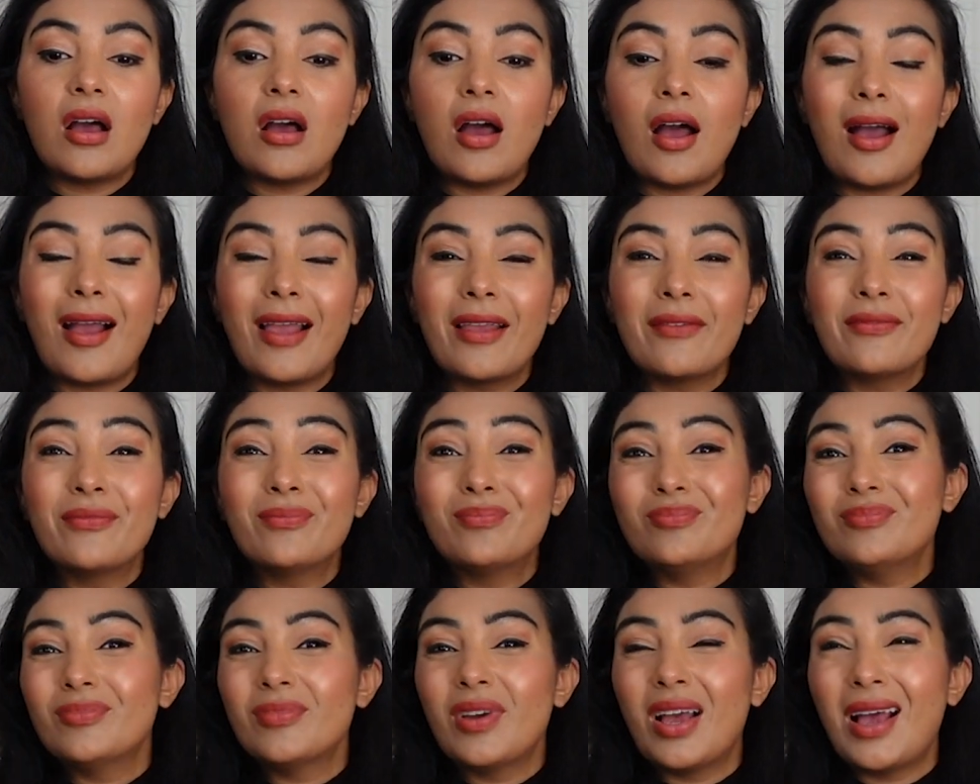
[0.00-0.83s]
I
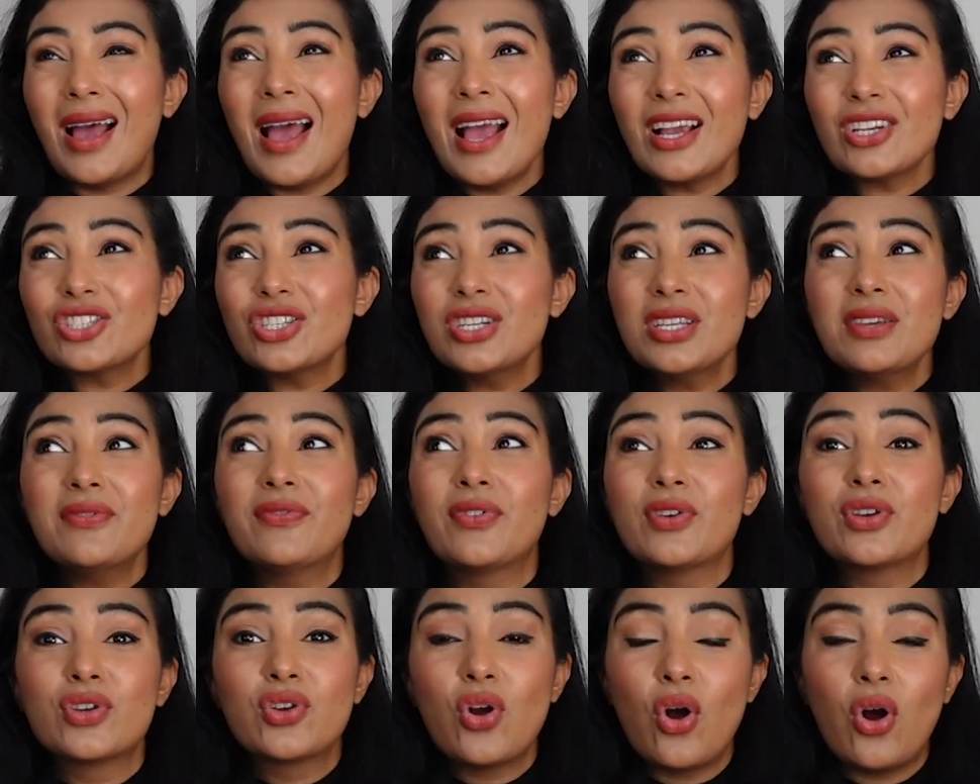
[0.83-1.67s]
actually
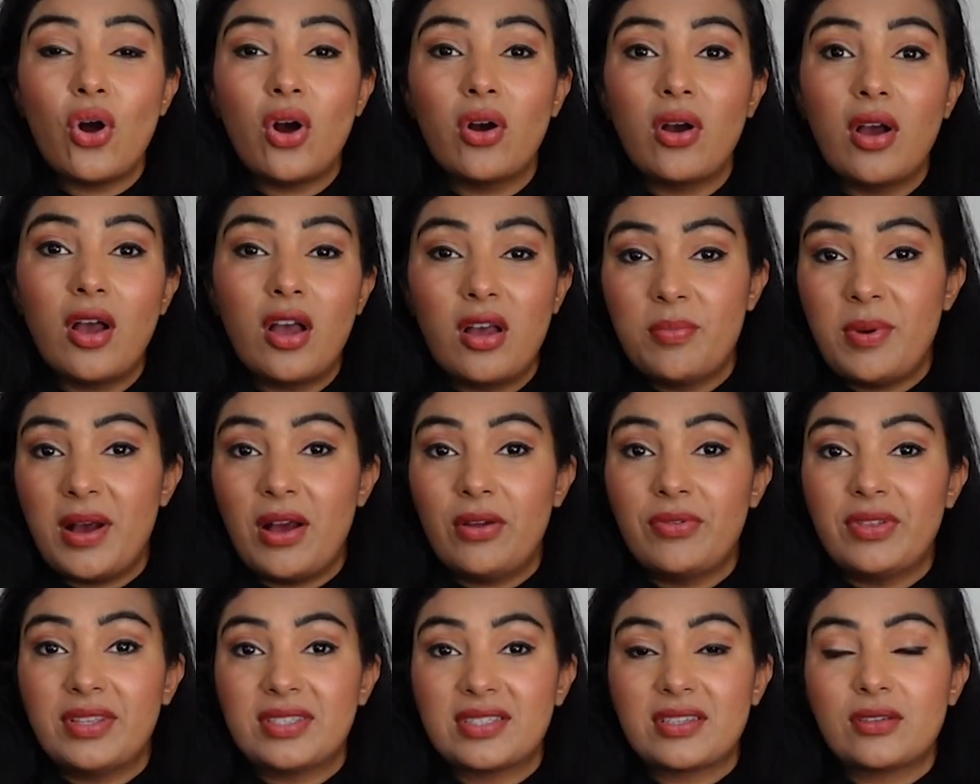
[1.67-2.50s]
forgot
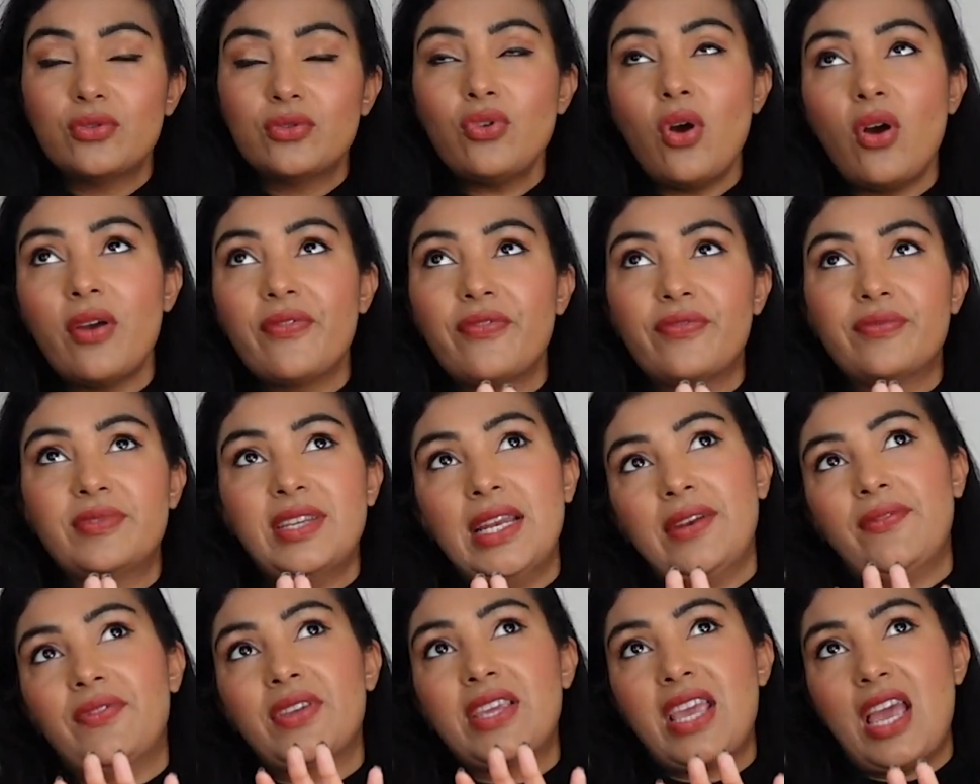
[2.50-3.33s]
about this. Not I
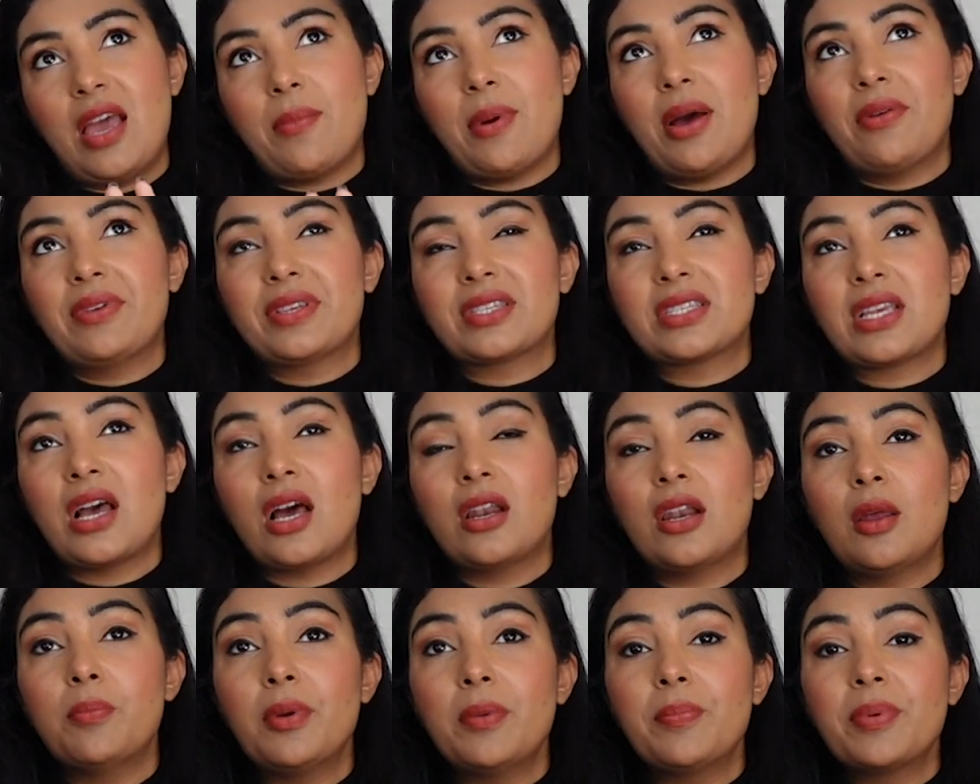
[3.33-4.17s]
didn't forget about this
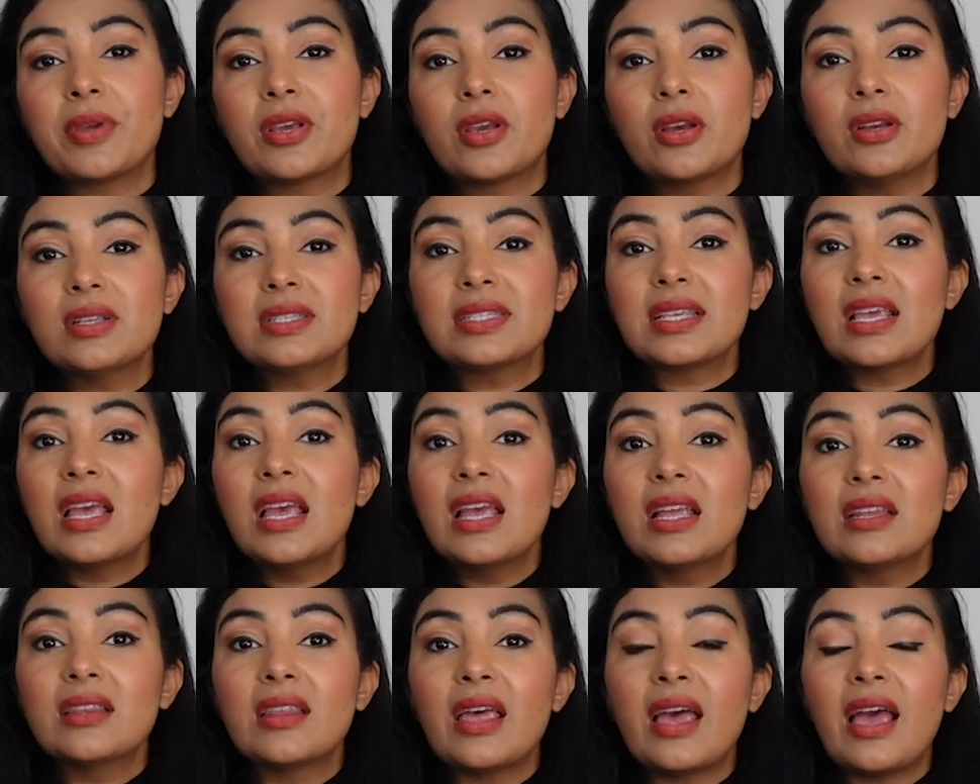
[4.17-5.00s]
colour, but because
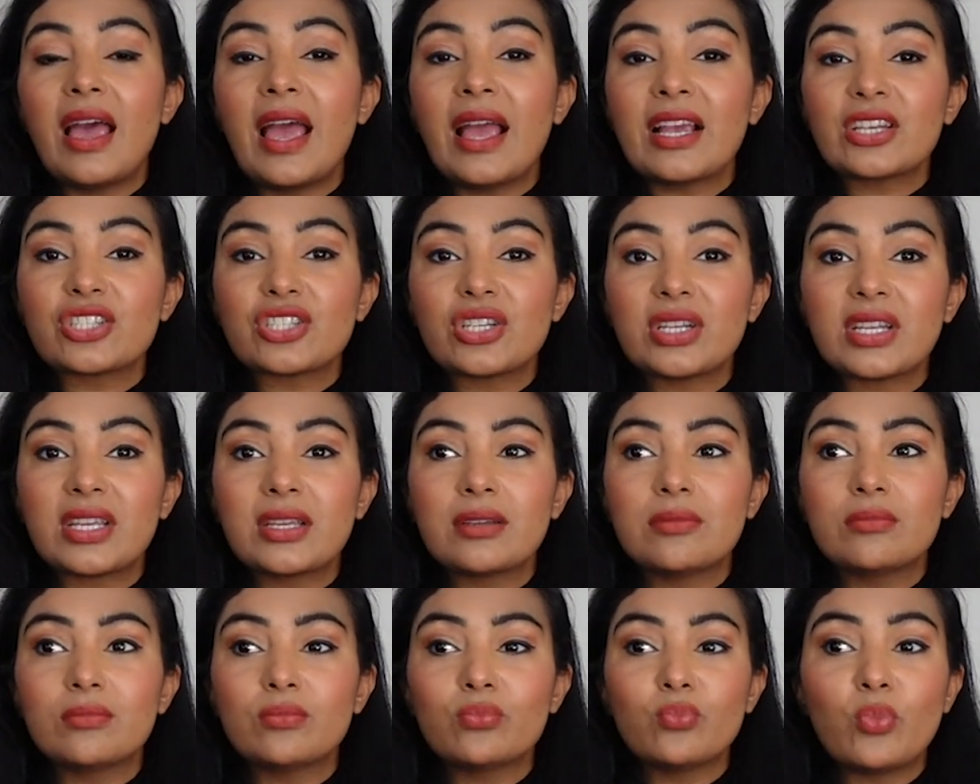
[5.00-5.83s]
there
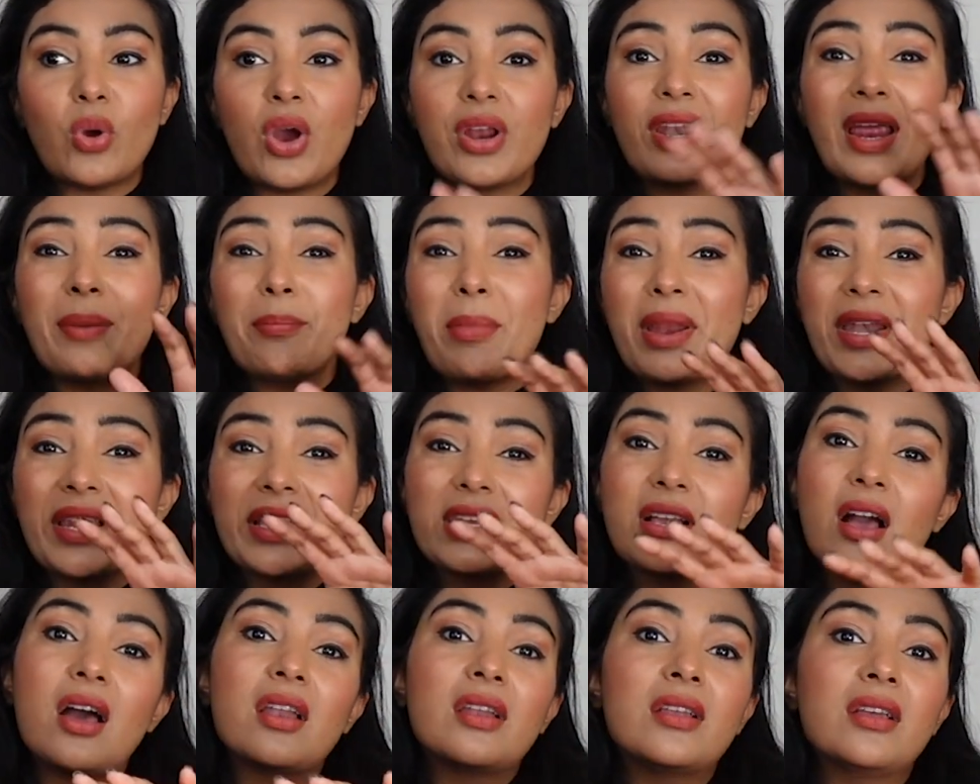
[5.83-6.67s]
actually weren't many
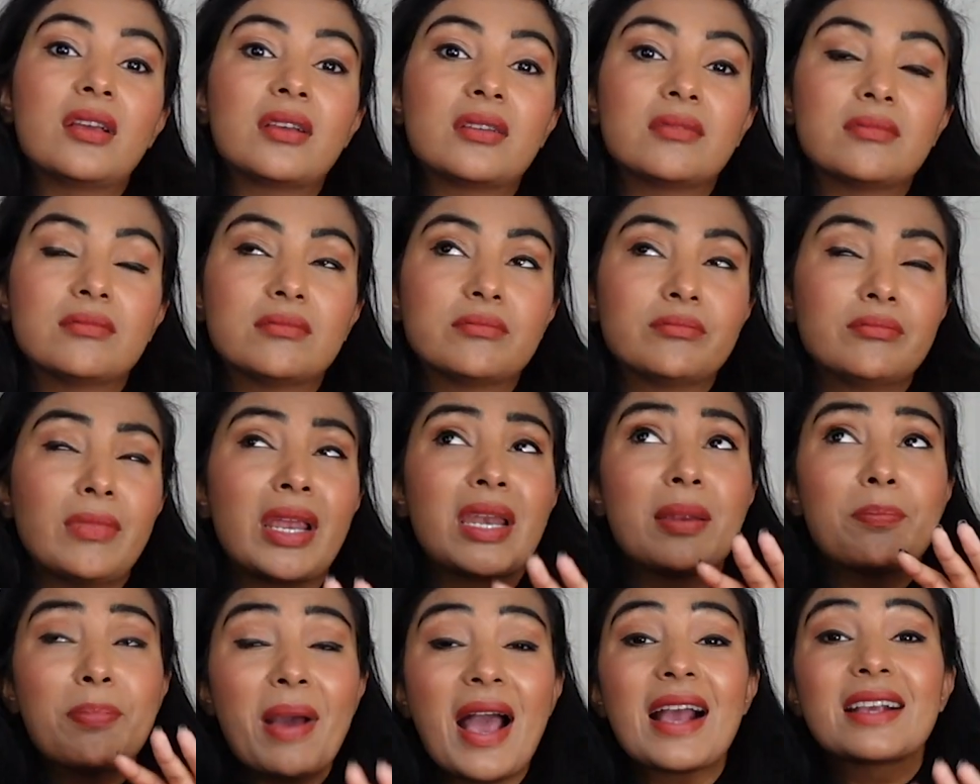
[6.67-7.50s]

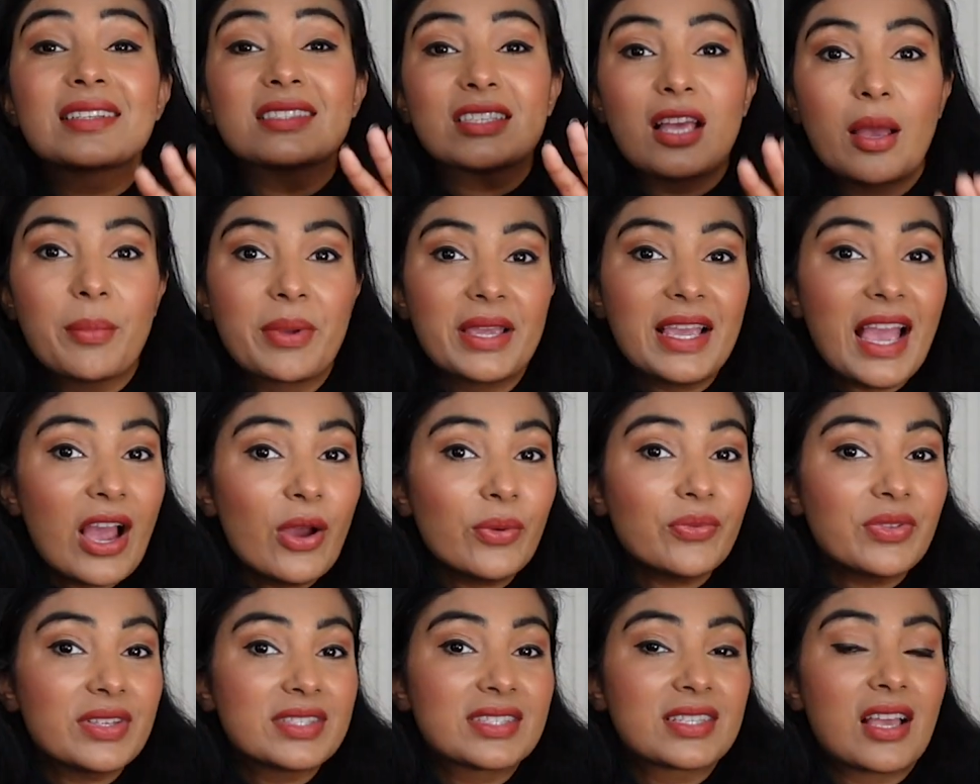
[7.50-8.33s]
bags coming
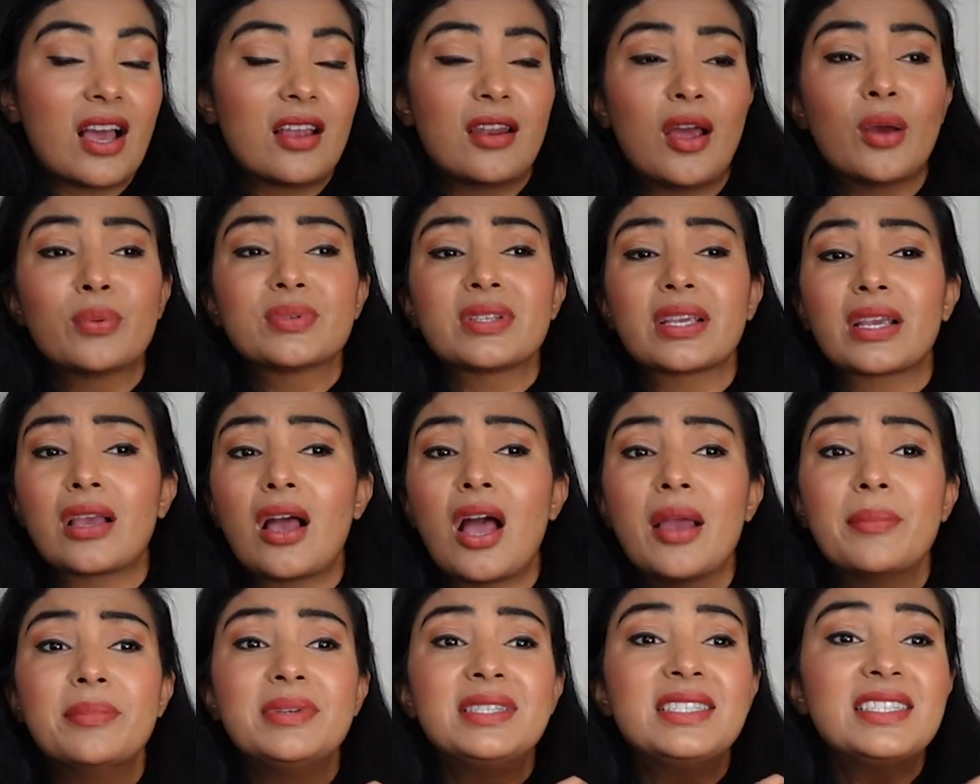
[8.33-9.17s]
out this colour, I was like,
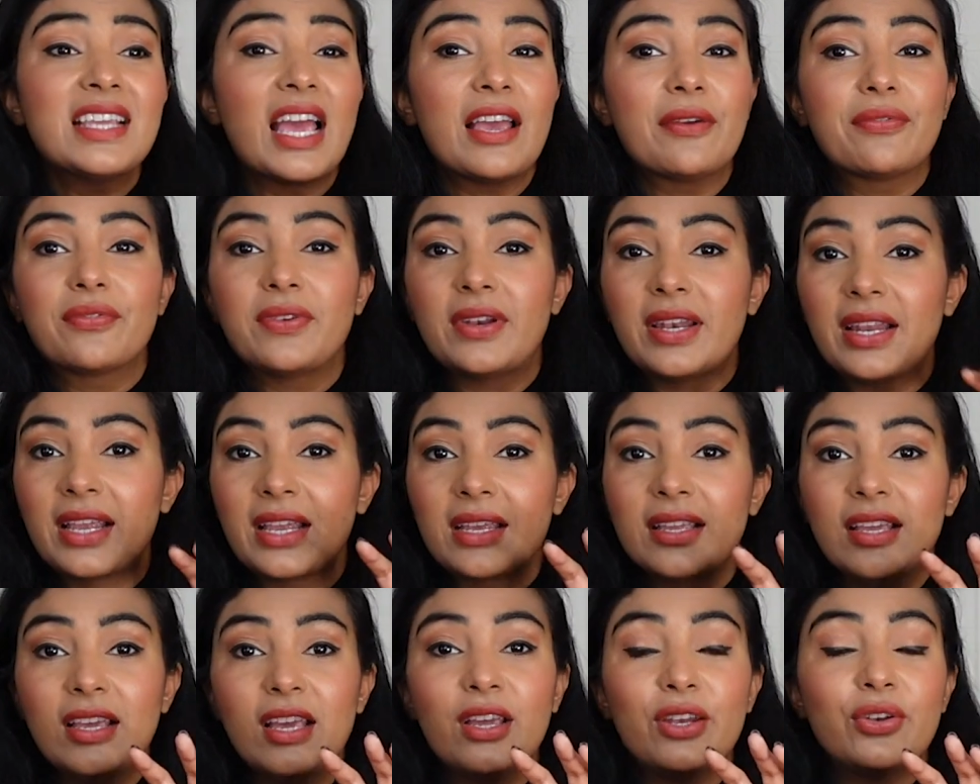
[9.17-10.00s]
I'm definitely
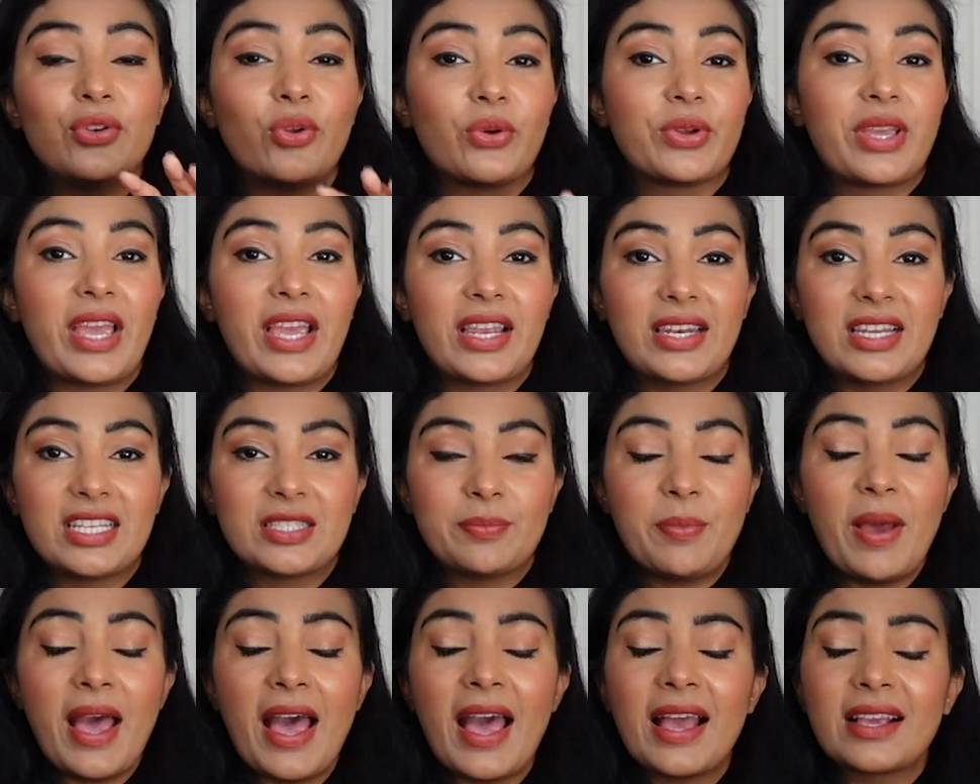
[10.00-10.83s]
not getting this
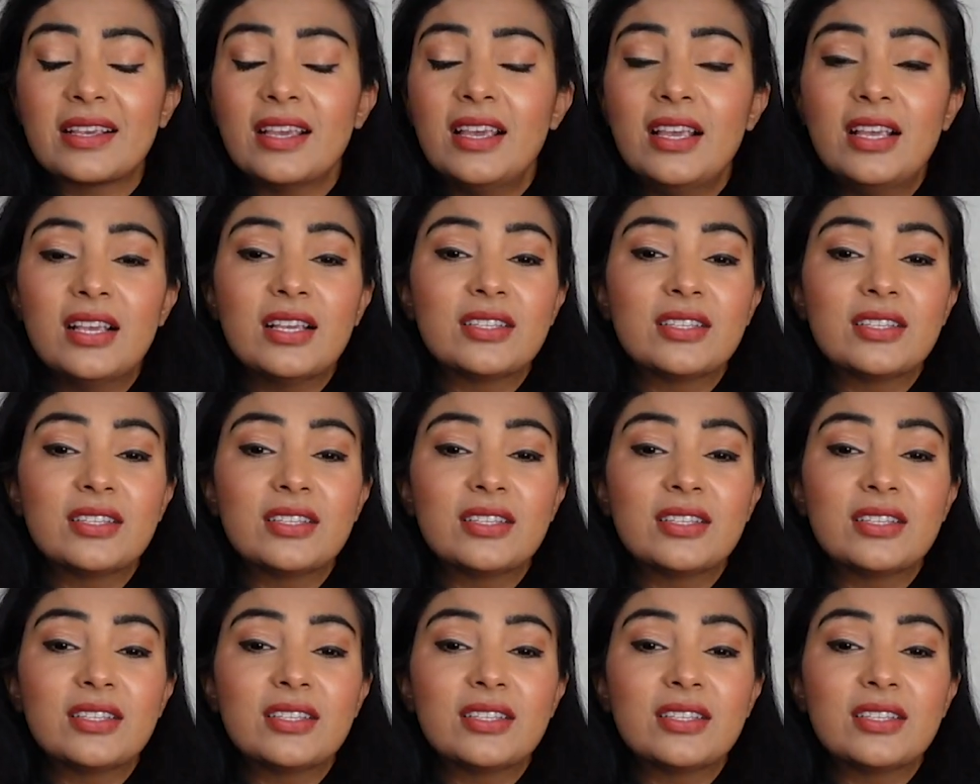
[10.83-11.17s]
bag.